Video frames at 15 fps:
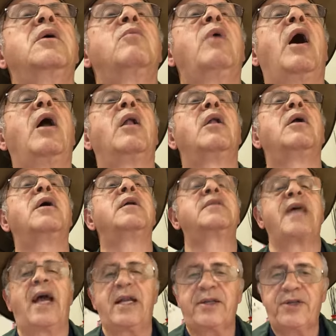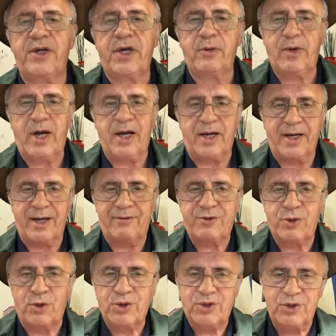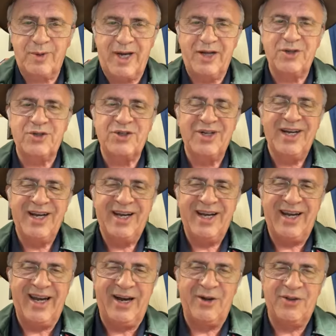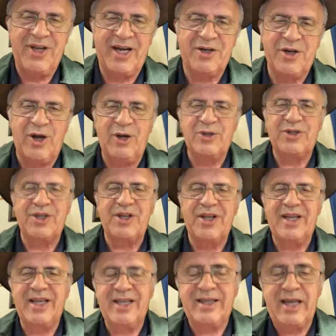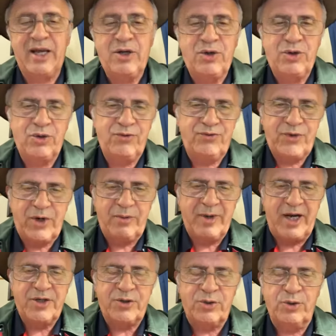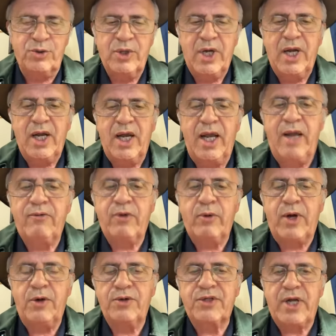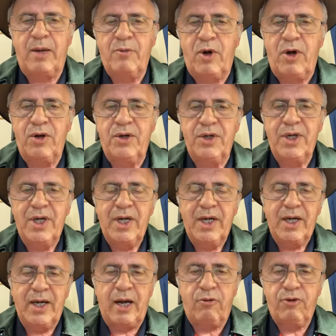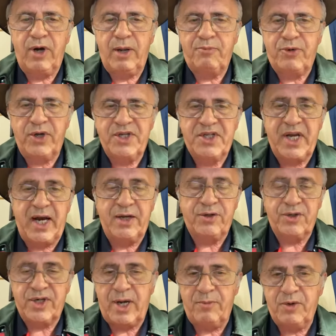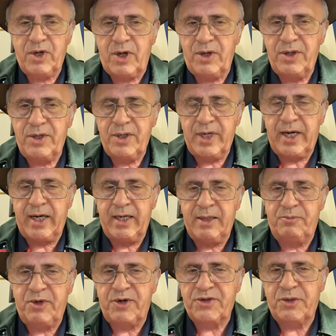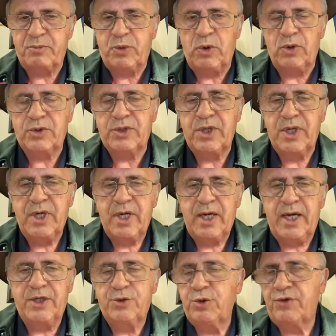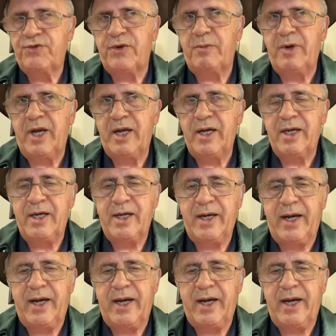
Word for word: Well, it's 8.31. I've talked too much. And on that note, thank you very much to everyone who's come on. I really appreciate you coming on and a bit of support is good for me.